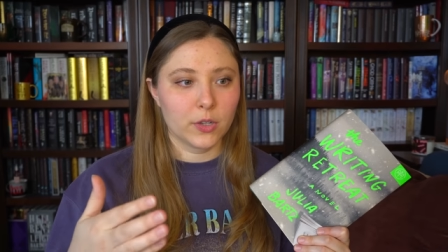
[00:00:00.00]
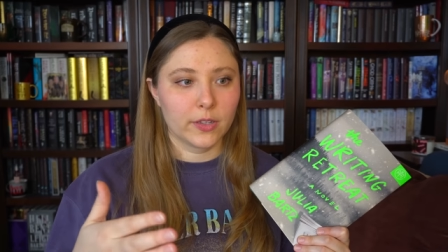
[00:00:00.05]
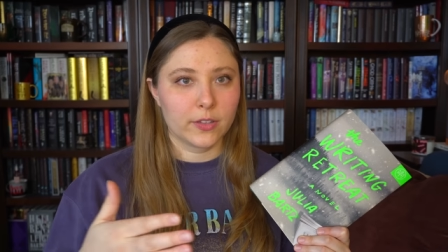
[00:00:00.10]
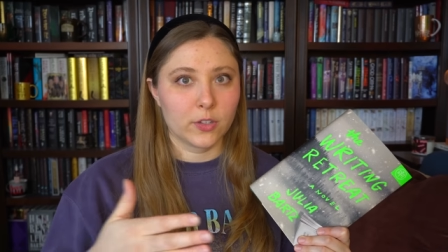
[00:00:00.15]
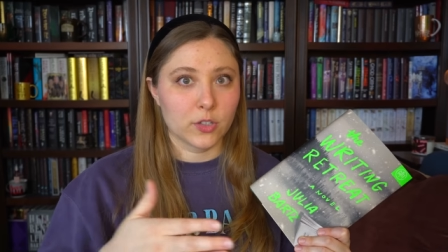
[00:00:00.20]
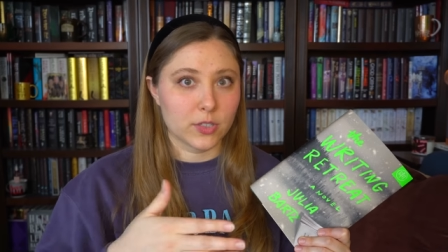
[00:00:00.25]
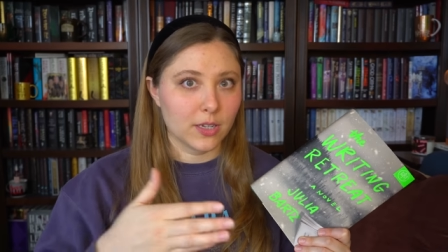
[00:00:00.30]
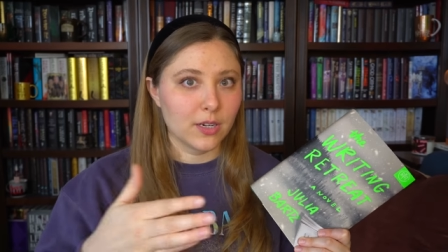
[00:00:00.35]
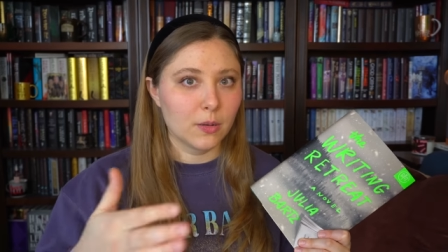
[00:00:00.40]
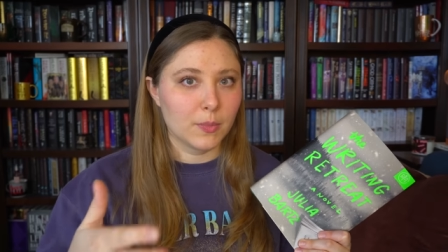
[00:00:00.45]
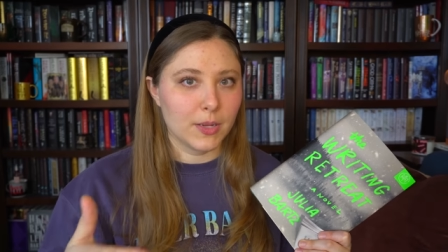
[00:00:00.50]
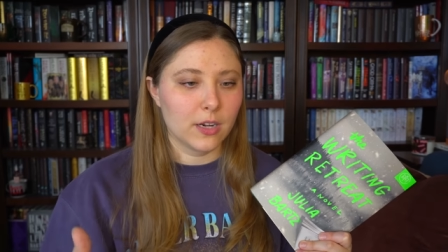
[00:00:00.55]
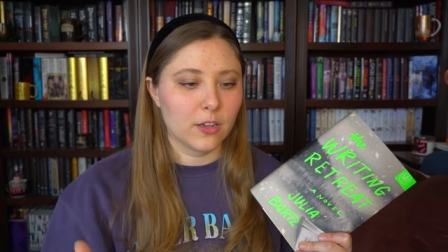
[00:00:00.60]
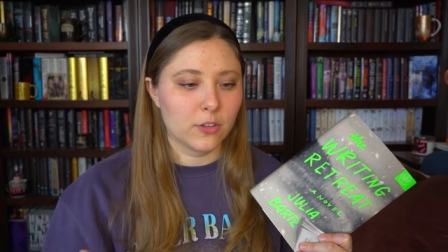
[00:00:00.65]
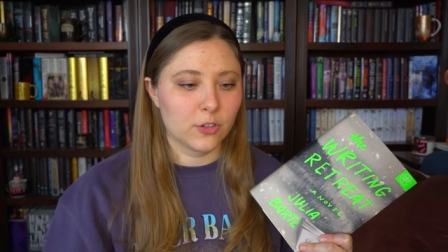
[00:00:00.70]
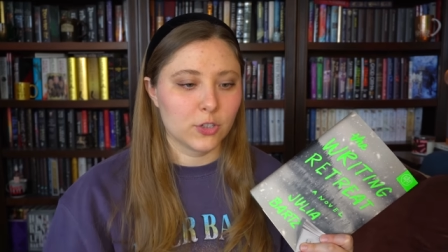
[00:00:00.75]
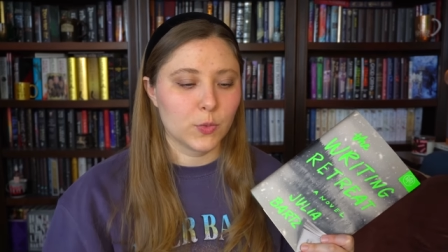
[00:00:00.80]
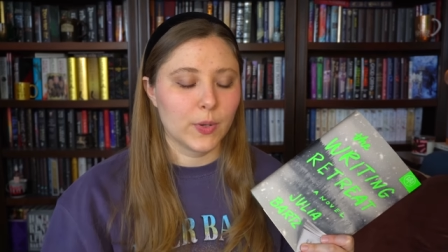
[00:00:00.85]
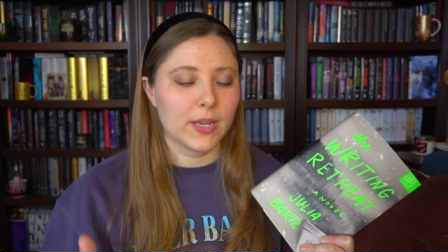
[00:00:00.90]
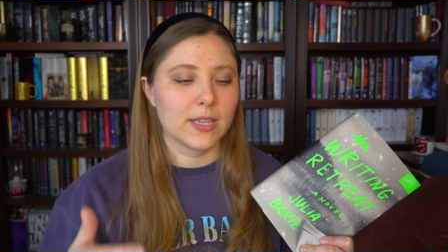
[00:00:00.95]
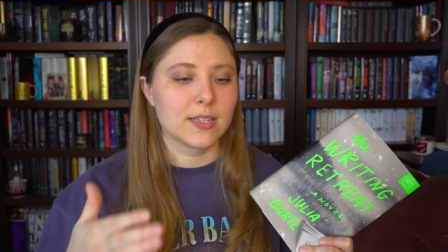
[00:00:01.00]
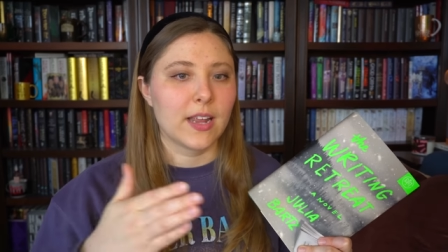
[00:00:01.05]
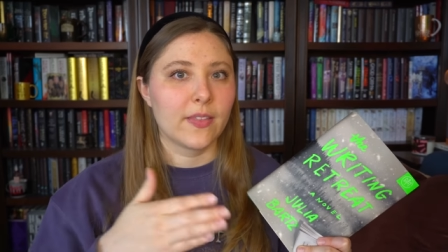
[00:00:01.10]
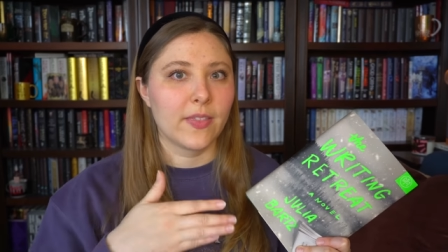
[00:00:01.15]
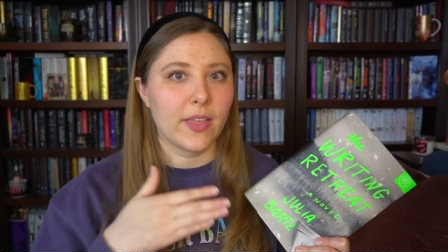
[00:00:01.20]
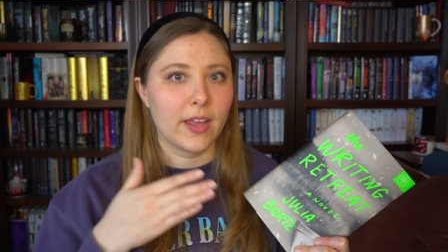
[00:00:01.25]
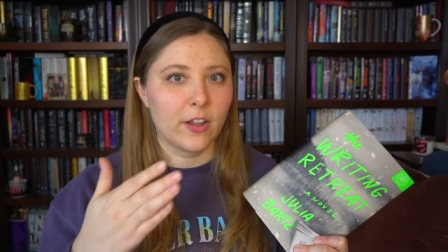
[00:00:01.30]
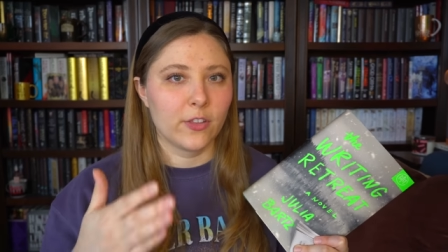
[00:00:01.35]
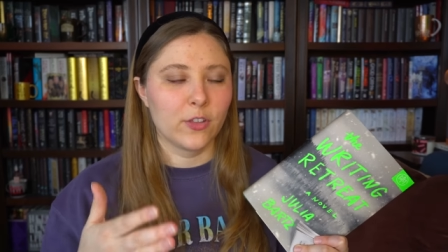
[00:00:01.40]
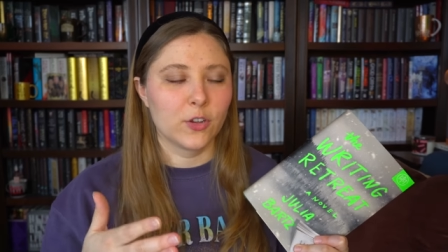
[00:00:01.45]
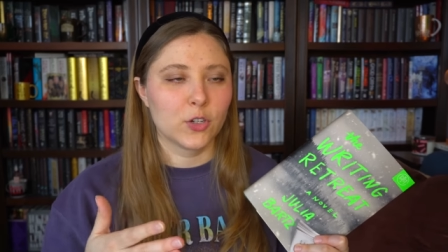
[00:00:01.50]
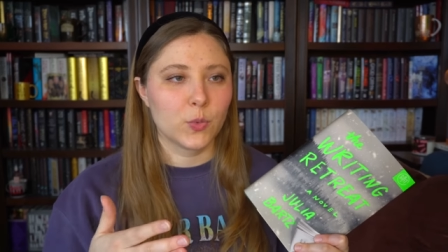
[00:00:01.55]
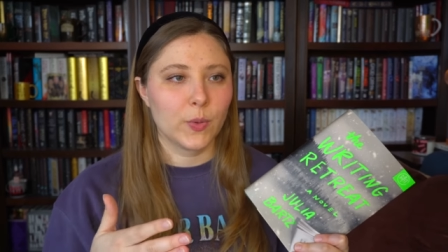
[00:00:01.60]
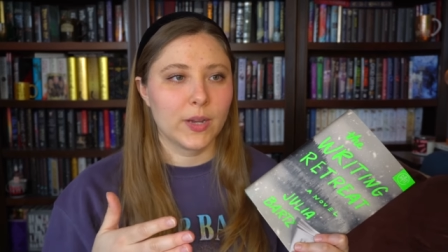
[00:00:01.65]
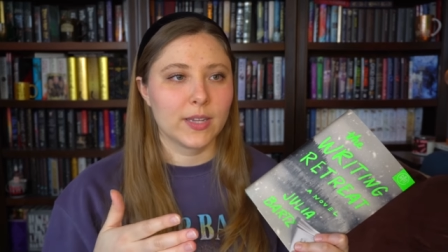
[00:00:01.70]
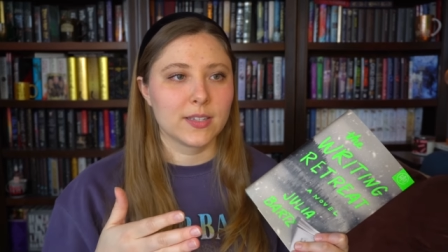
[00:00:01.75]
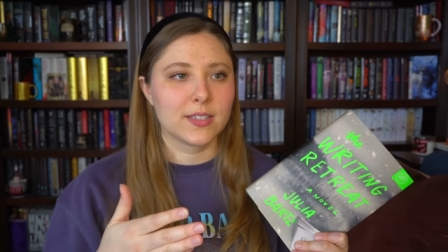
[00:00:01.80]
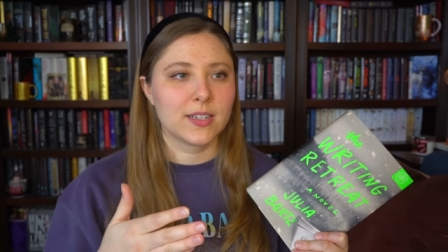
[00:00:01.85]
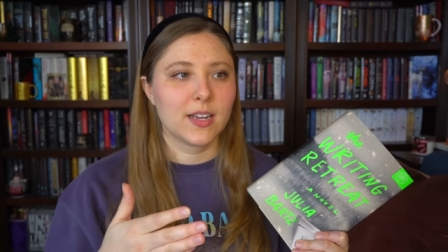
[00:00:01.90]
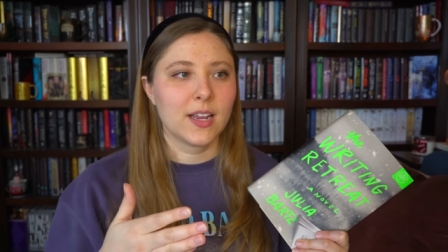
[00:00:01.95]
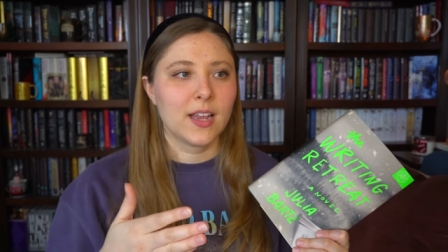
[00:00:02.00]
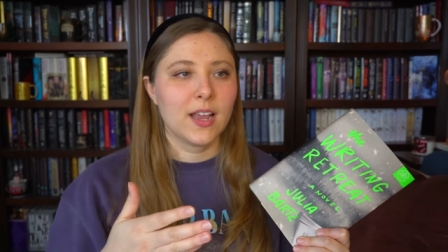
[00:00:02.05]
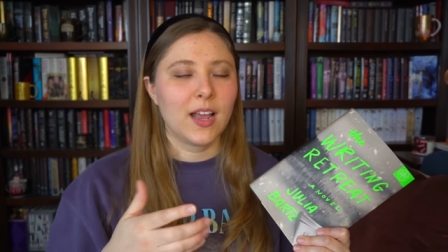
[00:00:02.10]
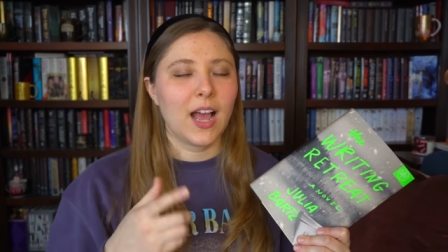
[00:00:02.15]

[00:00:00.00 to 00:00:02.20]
like there's going to be another twist, and that other twist,